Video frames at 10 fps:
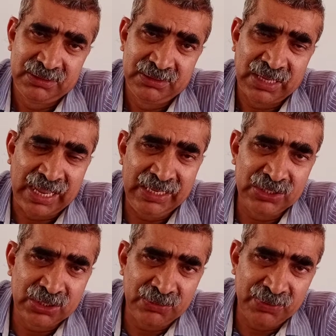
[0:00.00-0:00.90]
either
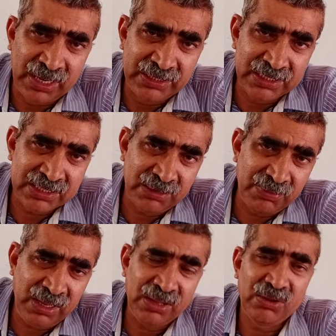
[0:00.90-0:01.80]
of Rajya
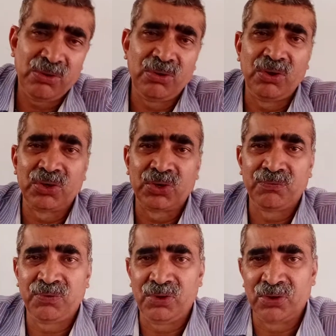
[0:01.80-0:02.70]
Sabha or
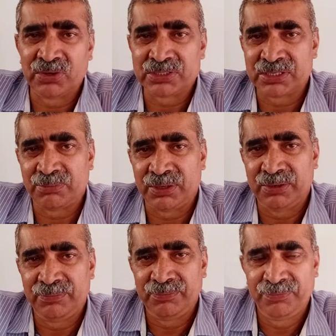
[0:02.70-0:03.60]
of Lok
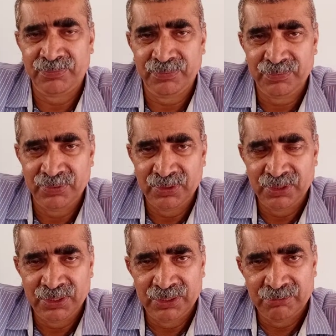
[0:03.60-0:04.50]
Sabha.
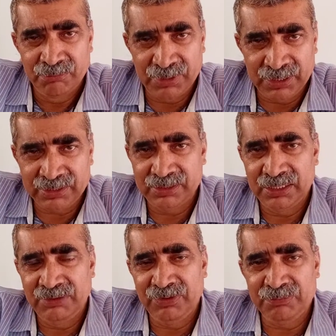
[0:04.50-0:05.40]

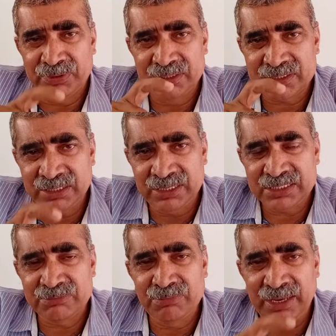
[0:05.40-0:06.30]
But if a person
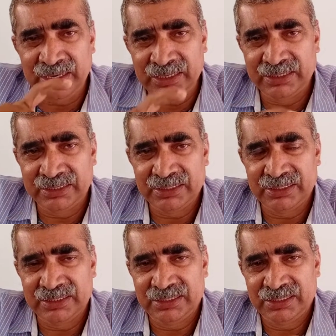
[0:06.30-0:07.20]
is
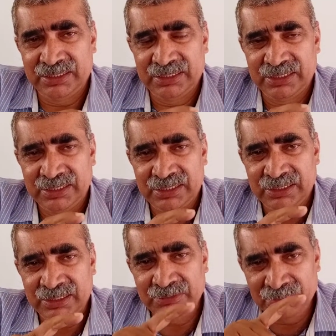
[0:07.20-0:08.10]
made
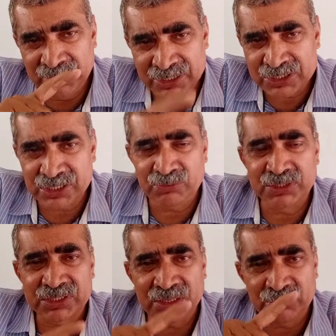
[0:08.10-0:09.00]
a minister
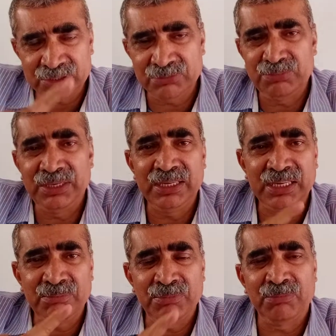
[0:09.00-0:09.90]
without
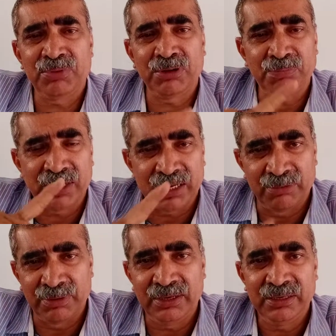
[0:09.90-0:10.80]
being a member of parliament,